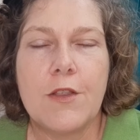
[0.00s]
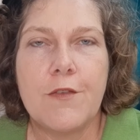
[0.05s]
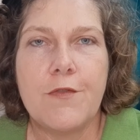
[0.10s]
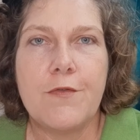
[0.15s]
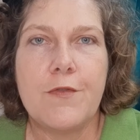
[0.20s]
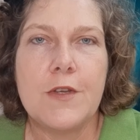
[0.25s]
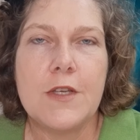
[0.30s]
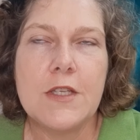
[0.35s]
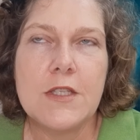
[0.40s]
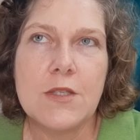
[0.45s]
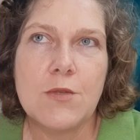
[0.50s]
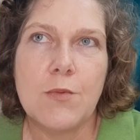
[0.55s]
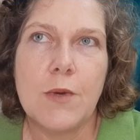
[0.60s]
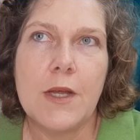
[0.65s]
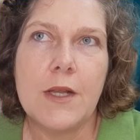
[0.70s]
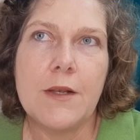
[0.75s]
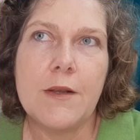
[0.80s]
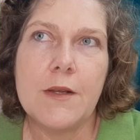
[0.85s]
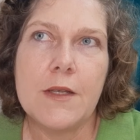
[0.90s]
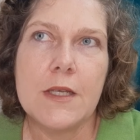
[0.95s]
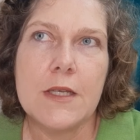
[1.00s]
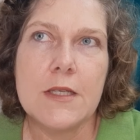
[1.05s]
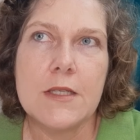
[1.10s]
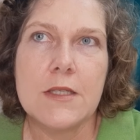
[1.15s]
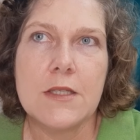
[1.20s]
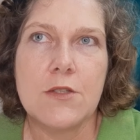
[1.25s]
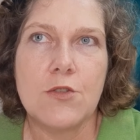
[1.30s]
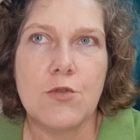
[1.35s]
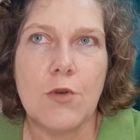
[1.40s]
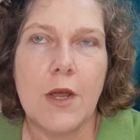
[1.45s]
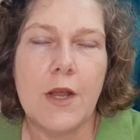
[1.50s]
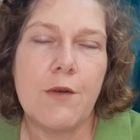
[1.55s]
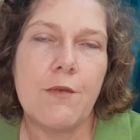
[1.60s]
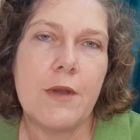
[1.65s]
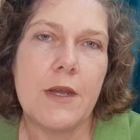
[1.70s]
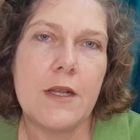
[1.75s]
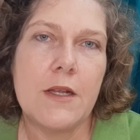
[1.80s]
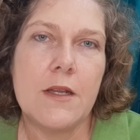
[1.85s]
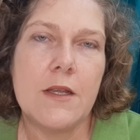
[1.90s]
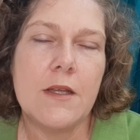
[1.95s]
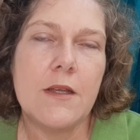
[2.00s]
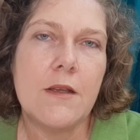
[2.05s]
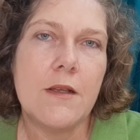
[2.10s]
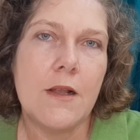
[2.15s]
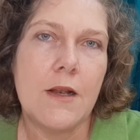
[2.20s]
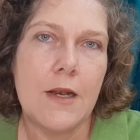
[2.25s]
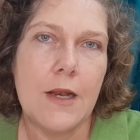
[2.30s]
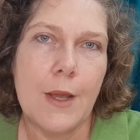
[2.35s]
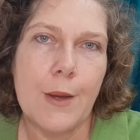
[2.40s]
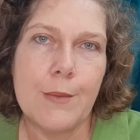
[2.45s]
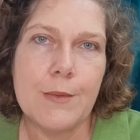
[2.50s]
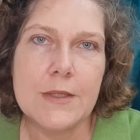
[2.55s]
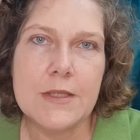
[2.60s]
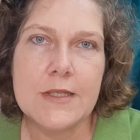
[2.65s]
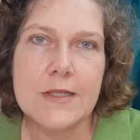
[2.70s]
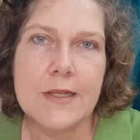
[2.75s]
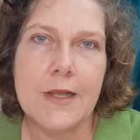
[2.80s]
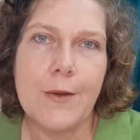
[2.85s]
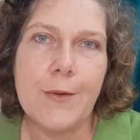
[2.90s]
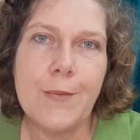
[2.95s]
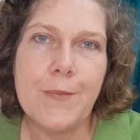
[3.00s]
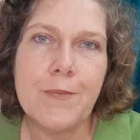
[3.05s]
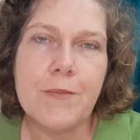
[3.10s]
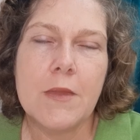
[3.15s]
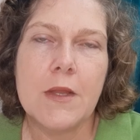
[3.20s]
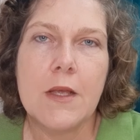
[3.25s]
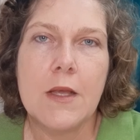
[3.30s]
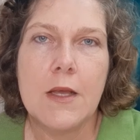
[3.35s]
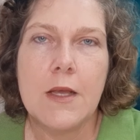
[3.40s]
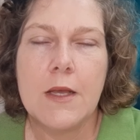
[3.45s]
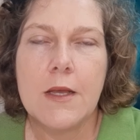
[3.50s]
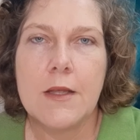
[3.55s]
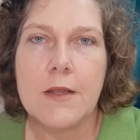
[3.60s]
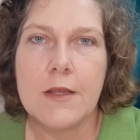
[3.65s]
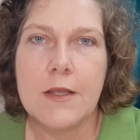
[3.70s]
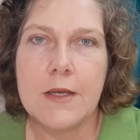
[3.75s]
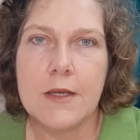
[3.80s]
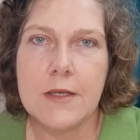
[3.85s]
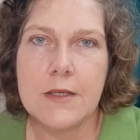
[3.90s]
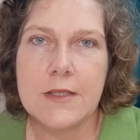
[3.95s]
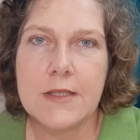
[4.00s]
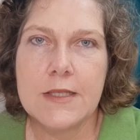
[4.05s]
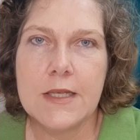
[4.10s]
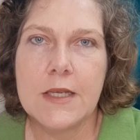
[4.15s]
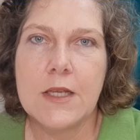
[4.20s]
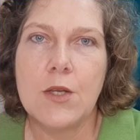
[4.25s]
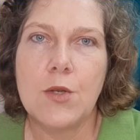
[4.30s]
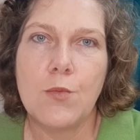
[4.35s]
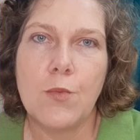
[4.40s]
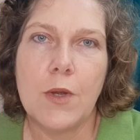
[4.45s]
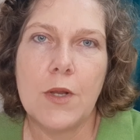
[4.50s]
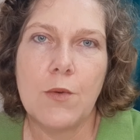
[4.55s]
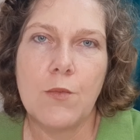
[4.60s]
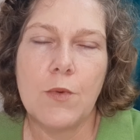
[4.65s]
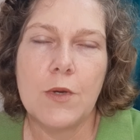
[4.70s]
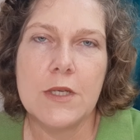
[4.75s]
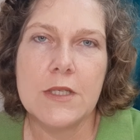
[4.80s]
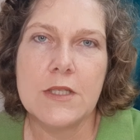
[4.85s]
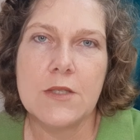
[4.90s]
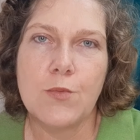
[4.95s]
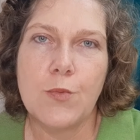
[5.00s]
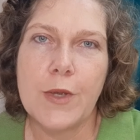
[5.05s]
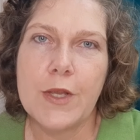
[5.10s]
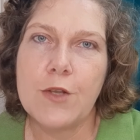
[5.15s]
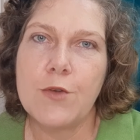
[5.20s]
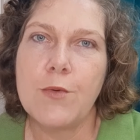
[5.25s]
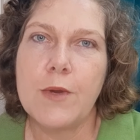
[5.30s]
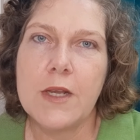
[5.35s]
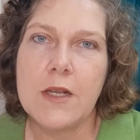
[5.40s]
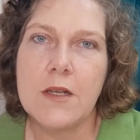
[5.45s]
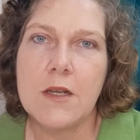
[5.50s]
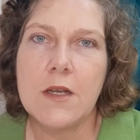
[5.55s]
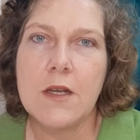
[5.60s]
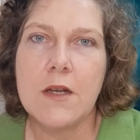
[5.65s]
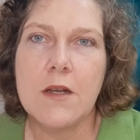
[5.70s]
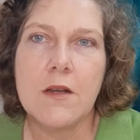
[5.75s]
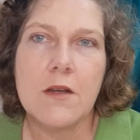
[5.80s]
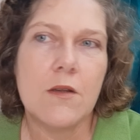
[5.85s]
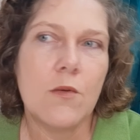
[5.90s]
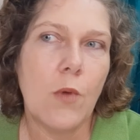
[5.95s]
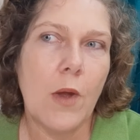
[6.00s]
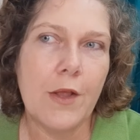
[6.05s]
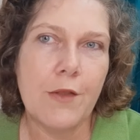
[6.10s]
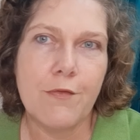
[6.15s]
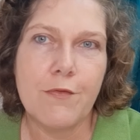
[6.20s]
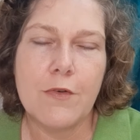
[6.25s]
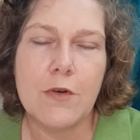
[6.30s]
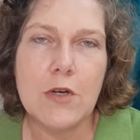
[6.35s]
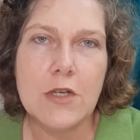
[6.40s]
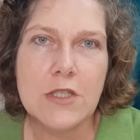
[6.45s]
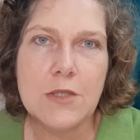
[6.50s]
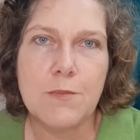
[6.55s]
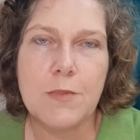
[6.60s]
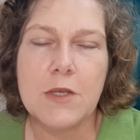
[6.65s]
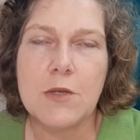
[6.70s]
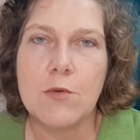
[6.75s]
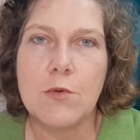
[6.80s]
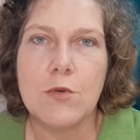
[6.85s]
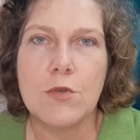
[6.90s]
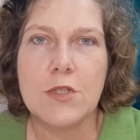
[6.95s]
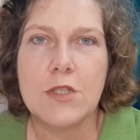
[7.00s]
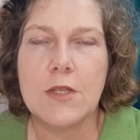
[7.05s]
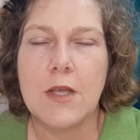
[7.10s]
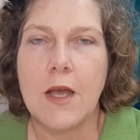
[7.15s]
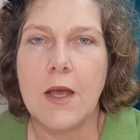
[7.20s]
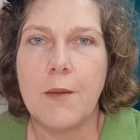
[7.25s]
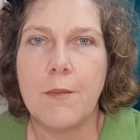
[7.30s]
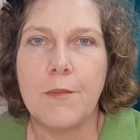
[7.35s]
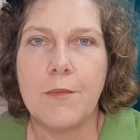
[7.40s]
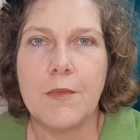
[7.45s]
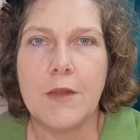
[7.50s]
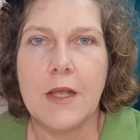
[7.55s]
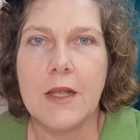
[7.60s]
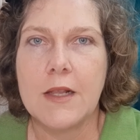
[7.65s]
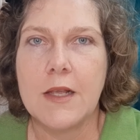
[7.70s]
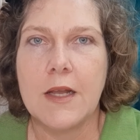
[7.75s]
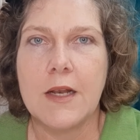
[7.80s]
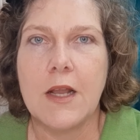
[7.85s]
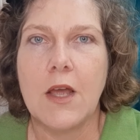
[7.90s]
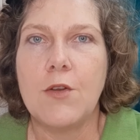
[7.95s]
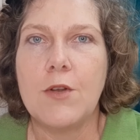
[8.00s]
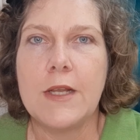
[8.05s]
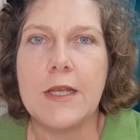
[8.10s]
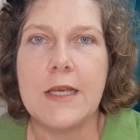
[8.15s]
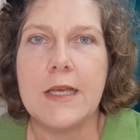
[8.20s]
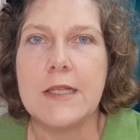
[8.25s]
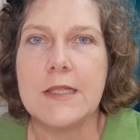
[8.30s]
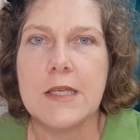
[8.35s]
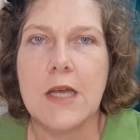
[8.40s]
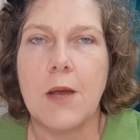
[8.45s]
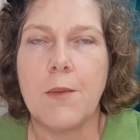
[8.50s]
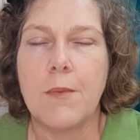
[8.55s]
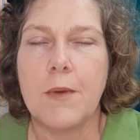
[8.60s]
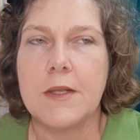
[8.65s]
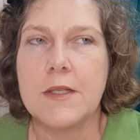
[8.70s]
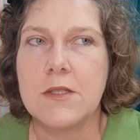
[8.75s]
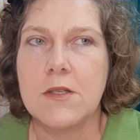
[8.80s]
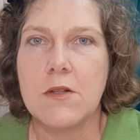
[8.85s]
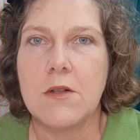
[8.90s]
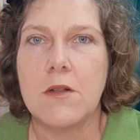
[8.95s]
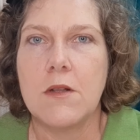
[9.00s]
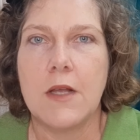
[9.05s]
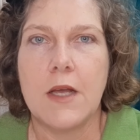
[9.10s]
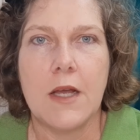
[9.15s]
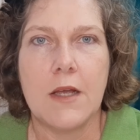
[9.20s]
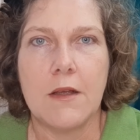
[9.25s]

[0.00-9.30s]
the first one is dry render, low and slow. The second one was wet render, quite fast, because it can only heat up until